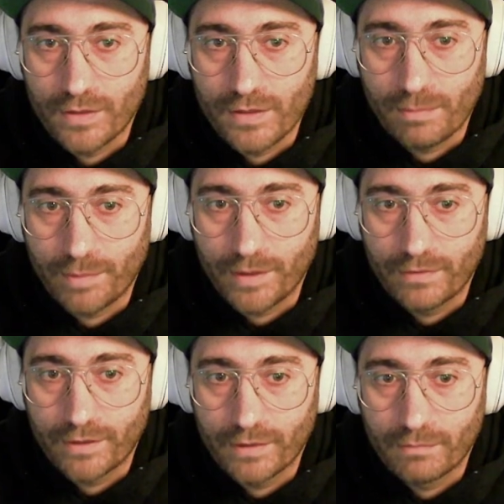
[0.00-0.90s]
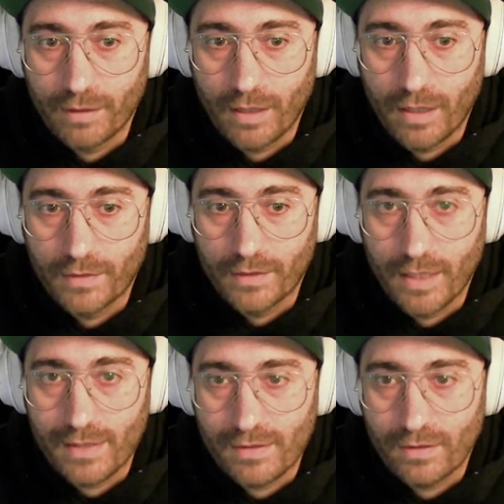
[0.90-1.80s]
disappearing, but
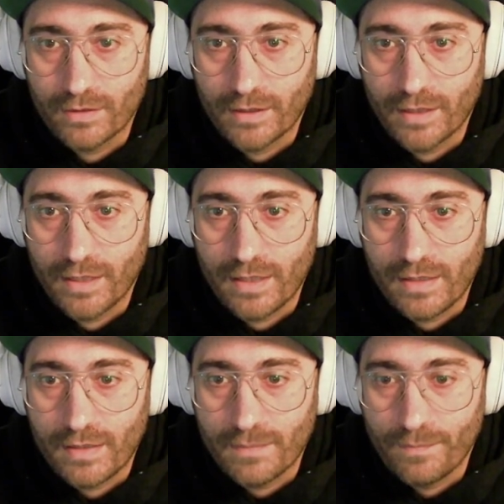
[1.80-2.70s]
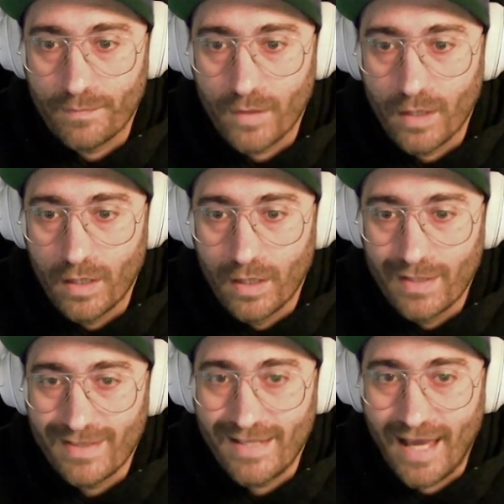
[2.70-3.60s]
that's not the case.
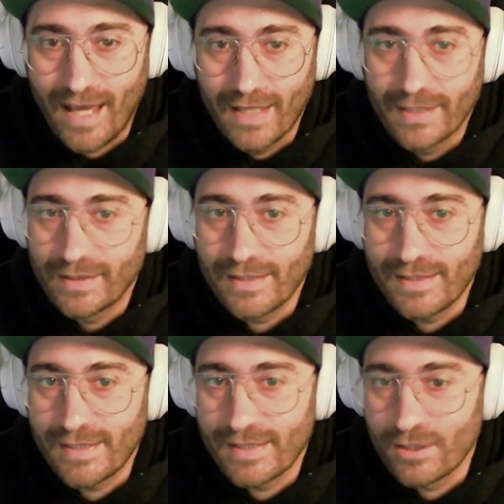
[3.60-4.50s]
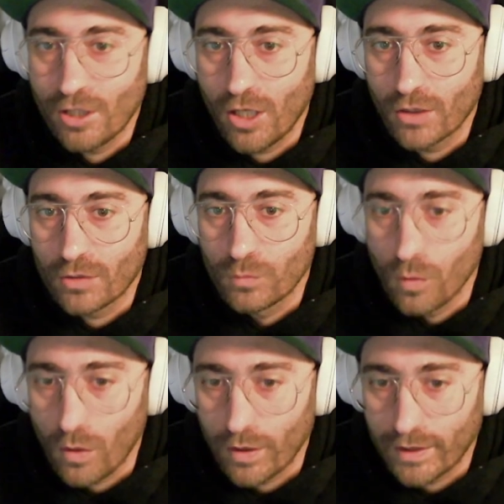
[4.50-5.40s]
Yeah, this is not
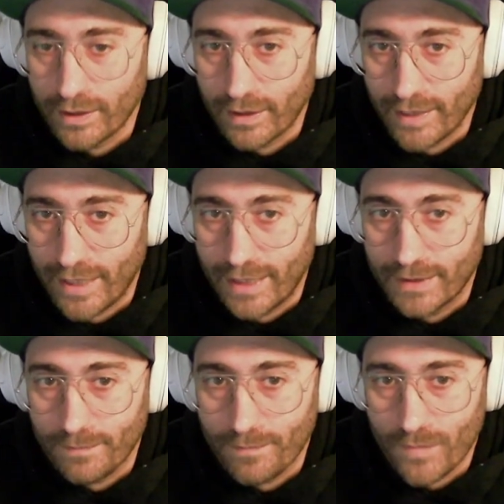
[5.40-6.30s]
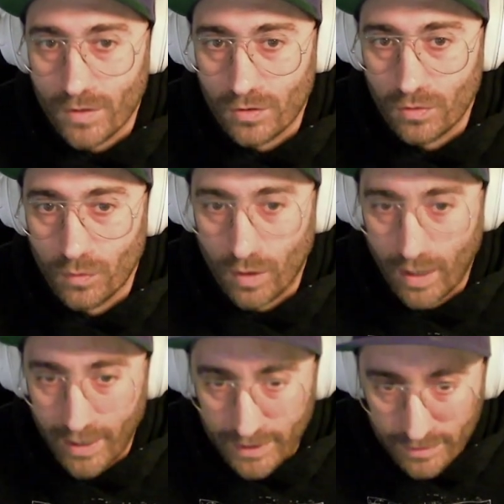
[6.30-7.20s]
working again. So
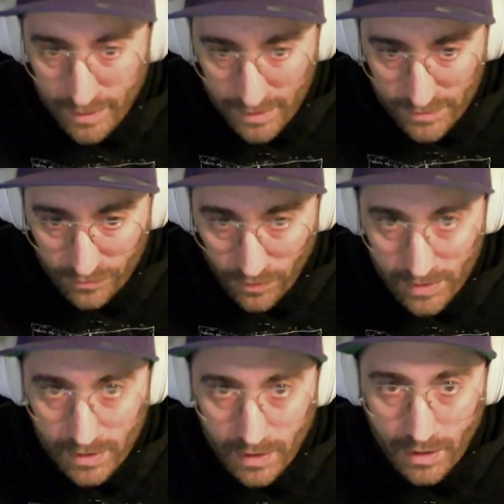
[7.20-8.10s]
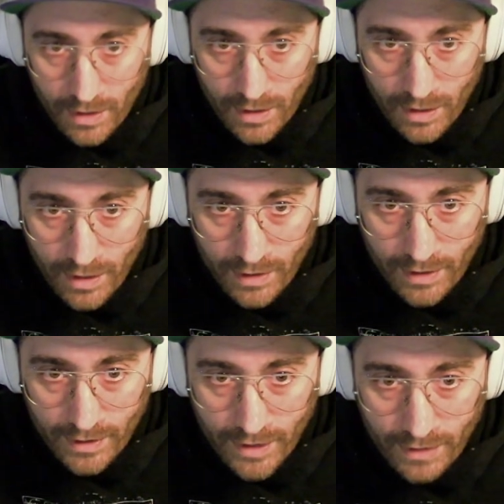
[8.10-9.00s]
I hit the asteroids. I
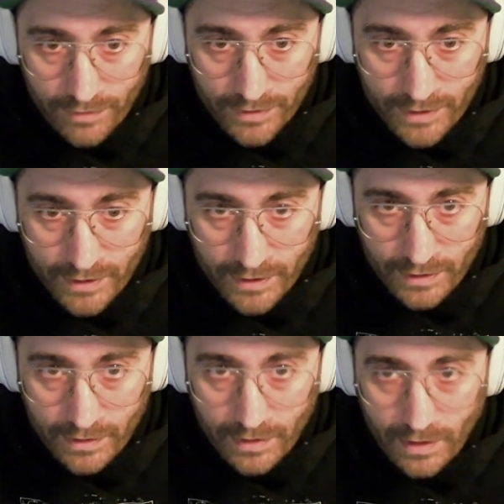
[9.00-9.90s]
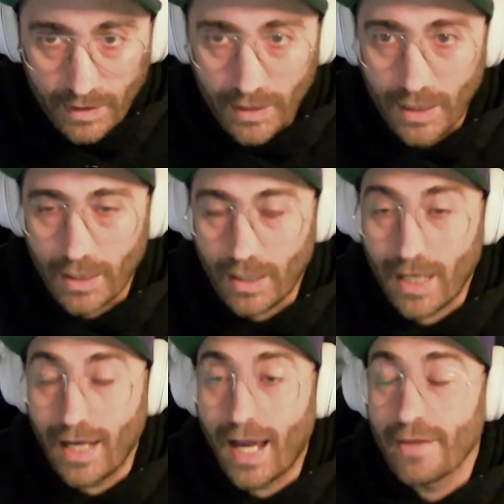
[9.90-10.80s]
can guarantee.
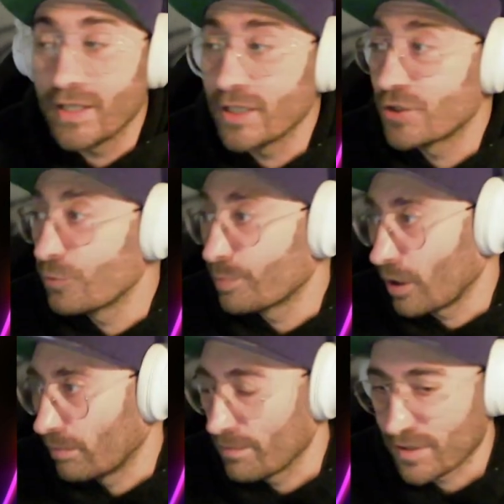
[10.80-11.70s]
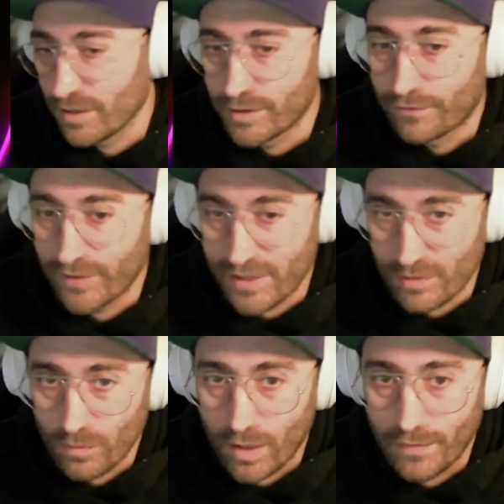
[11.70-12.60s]
I think two problems. The first
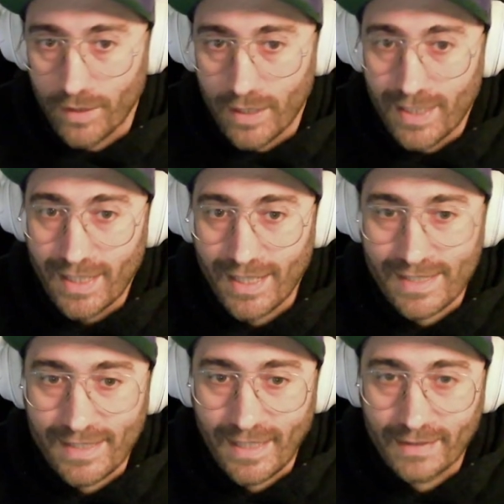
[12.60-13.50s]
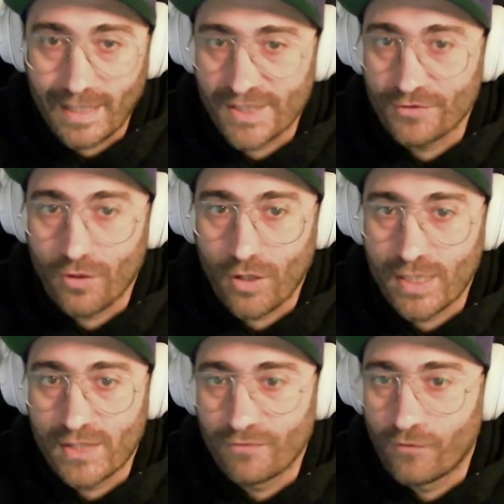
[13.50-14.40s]
one is that
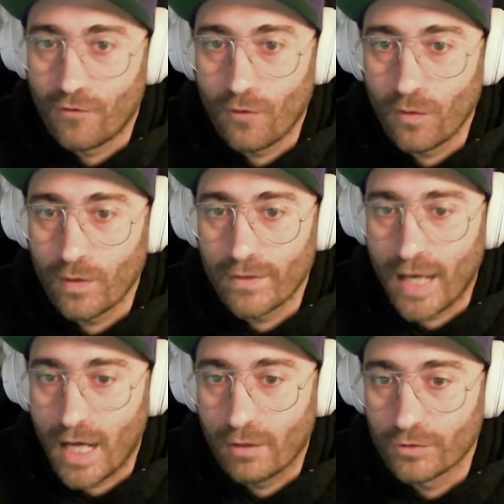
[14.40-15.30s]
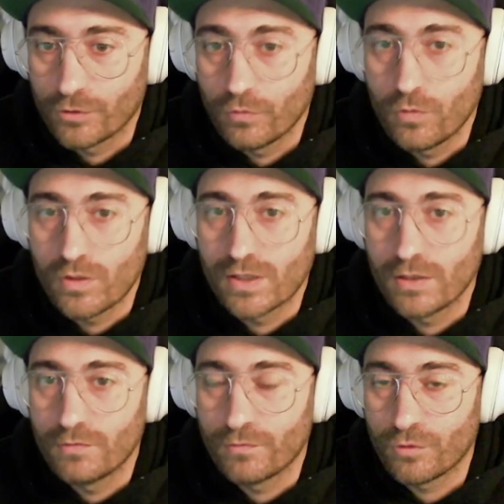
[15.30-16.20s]
asteroids fall down too
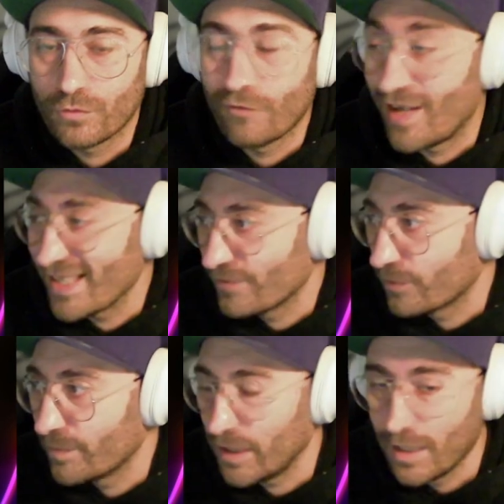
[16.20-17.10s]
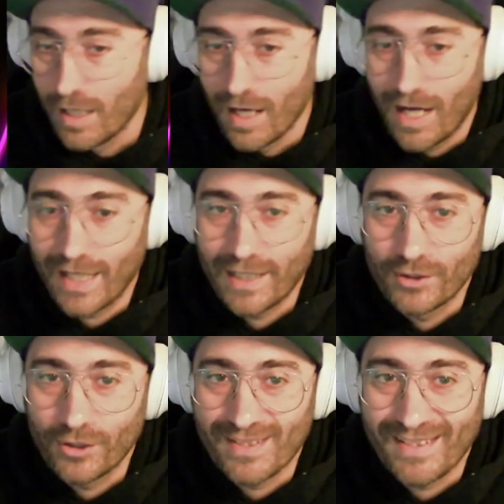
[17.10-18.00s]
fast for me. I
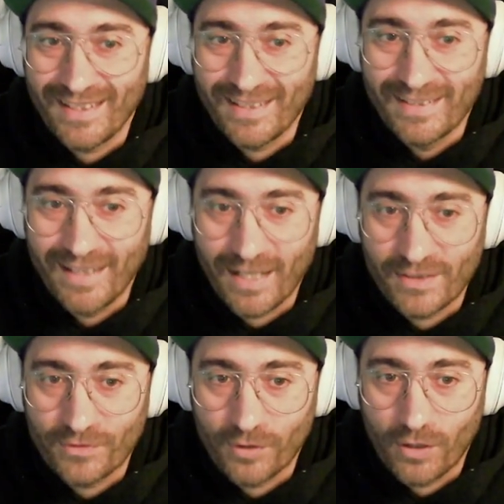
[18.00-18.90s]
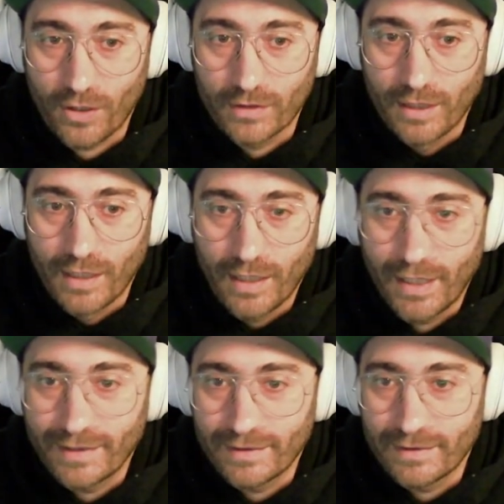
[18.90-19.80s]
cannot see the asteroid
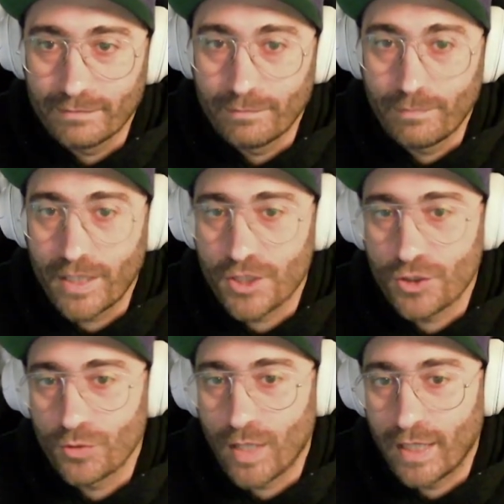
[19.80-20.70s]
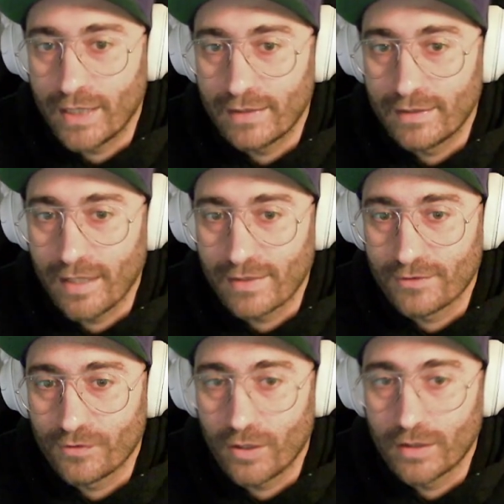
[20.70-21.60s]
and make sure I hit the
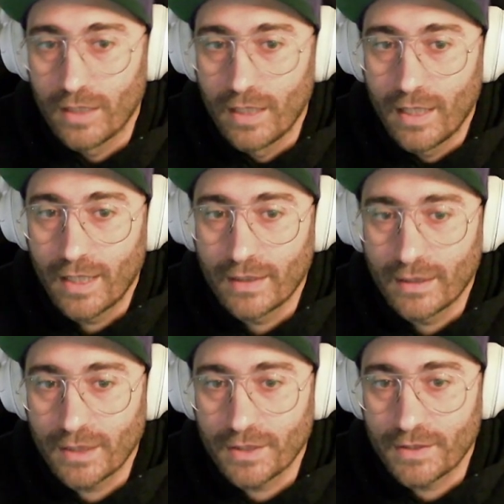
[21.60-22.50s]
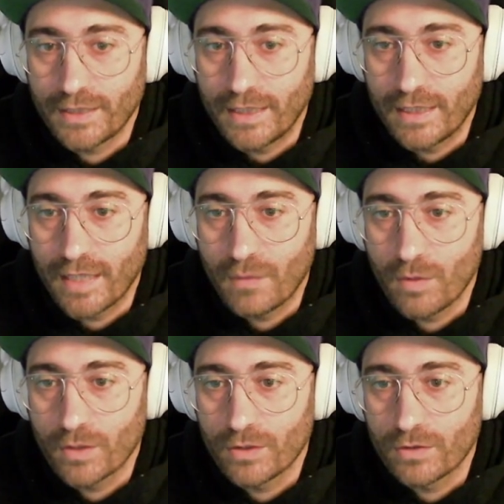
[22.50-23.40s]
asteroid. And another thing, I
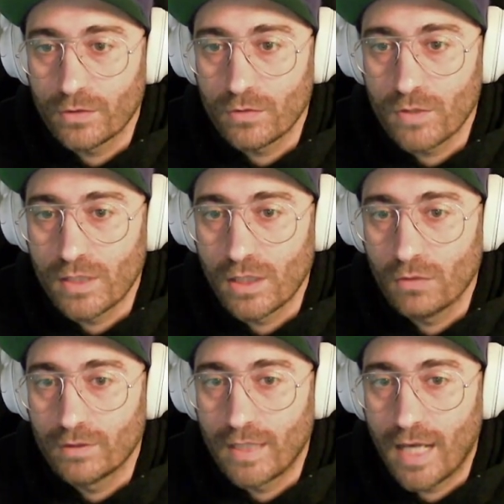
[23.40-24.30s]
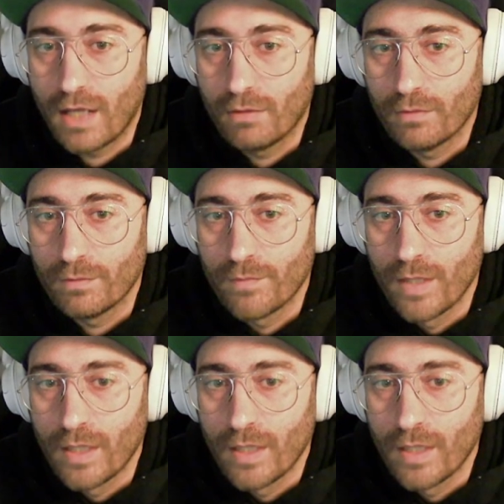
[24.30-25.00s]
want to slow down